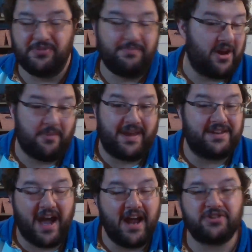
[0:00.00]
It might not be a
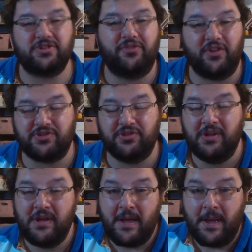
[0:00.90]
dinosaur fossil,
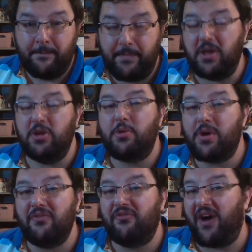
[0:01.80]
but you
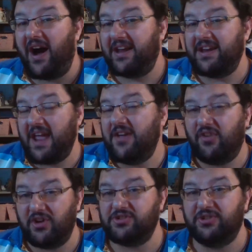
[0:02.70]
can find a
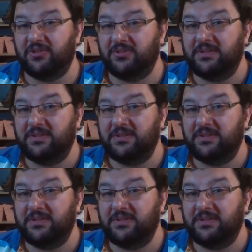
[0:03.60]
fossil.